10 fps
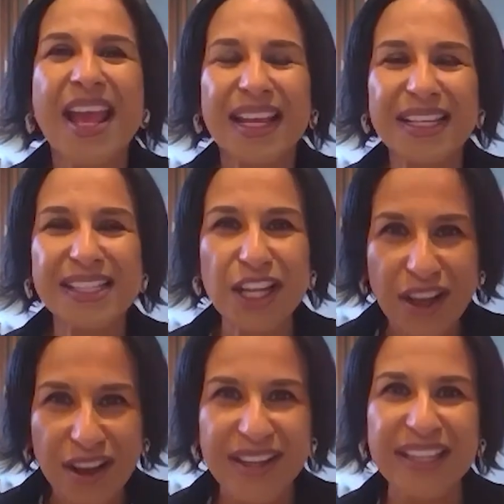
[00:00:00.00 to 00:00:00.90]
is
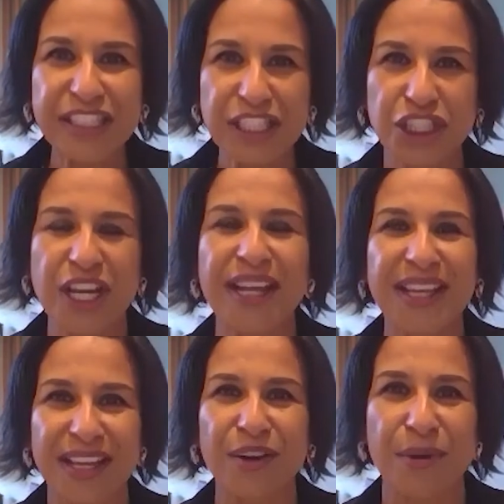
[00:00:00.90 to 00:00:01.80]
learning to check
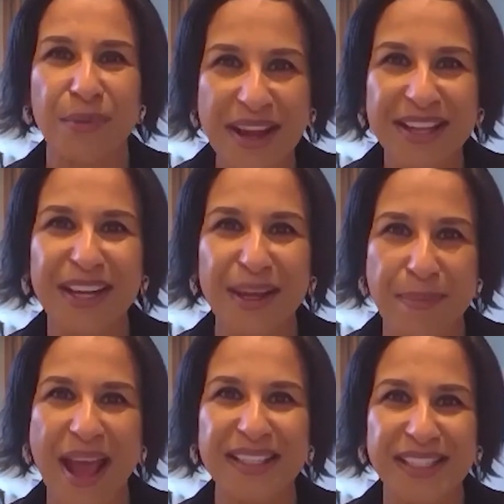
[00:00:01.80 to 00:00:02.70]
in on a regular
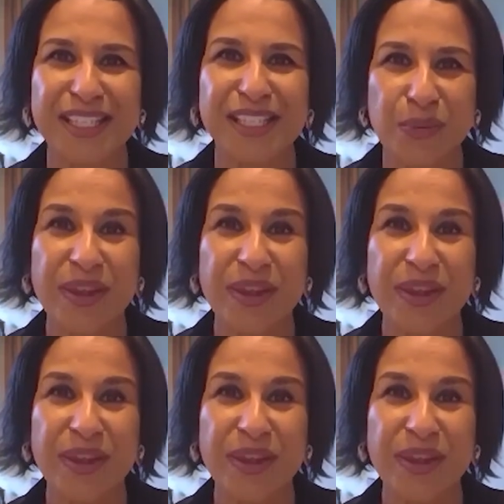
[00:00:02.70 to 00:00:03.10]
basis